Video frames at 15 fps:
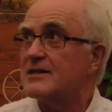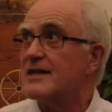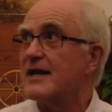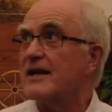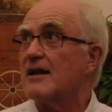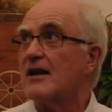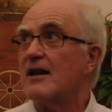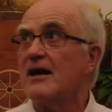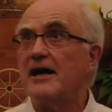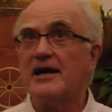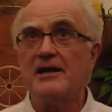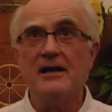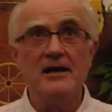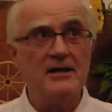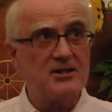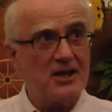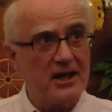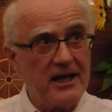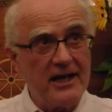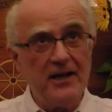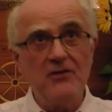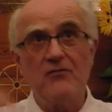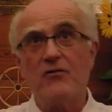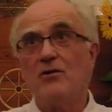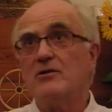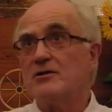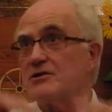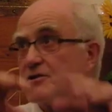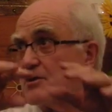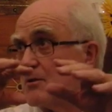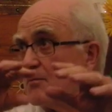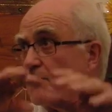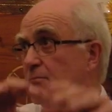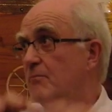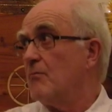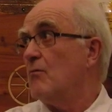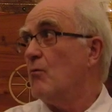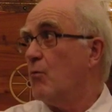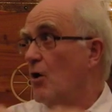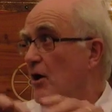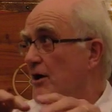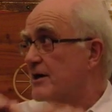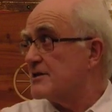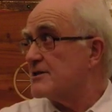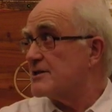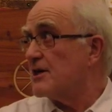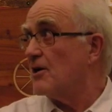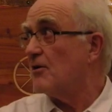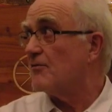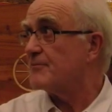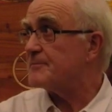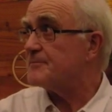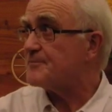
deadline to influence the work itself.